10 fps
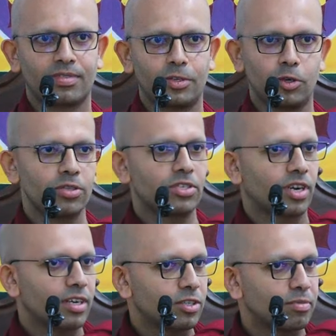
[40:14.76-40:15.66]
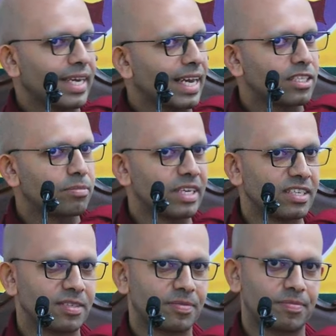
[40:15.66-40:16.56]
You don't struggle to make ends
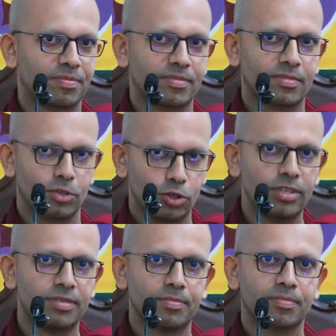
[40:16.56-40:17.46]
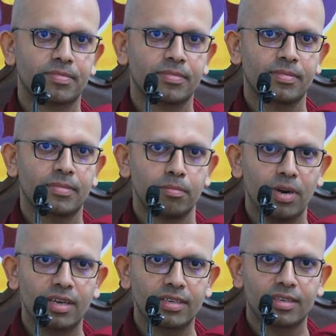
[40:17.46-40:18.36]
meet. Good.
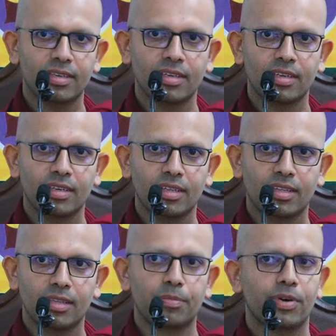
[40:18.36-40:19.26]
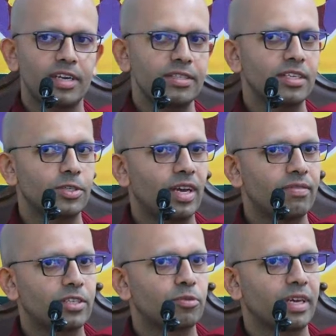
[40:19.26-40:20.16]
But the price that you
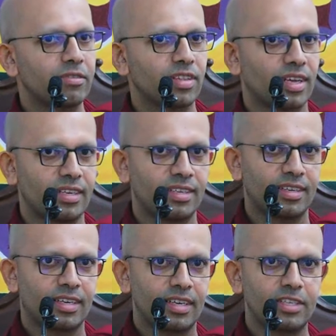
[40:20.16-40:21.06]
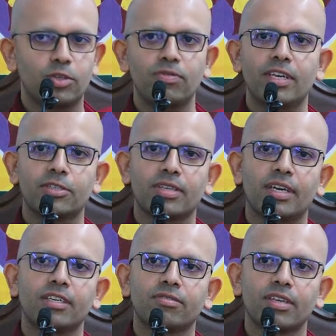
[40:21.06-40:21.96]
have had to pay for that is you've had to
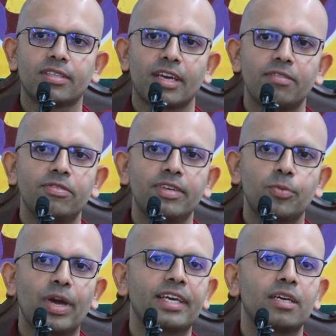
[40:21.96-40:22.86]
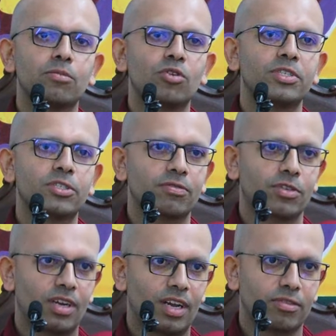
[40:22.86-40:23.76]
sacrifice every waking moment of
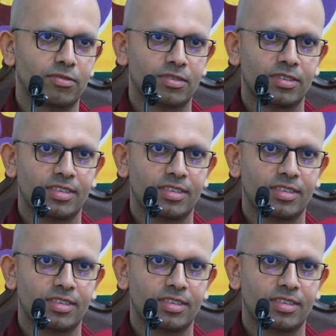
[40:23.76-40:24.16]
your life